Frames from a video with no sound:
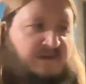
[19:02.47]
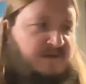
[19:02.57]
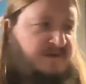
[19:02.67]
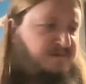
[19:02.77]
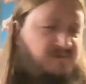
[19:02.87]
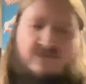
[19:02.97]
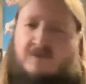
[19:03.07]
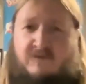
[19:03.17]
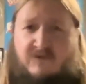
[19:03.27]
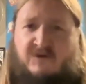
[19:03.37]
And
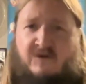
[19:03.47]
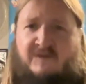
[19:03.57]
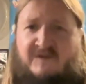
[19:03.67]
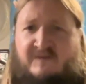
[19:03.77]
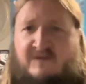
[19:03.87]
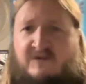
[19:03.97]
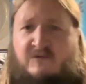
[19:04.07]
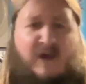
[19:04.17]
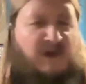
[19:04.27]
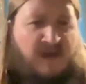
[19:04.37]
well, comment down
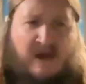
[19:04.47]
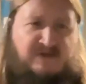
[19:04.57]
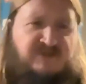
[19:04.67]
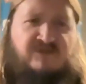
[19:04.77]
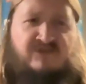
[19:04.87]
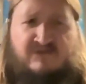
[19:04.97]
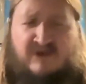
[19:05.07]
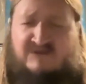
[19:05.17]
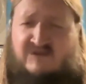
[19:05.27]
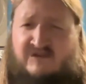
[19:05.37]
below. How did you how
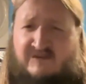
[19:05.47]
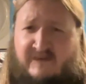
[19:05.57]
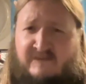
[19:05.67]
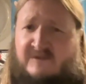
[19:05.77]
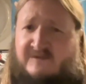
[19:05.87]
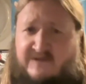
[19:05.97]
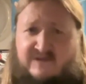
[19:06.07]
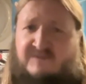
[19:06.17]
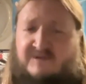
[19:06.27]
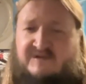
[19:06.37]
did you hear about him in the
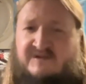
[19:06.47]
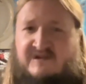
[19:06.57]
first place?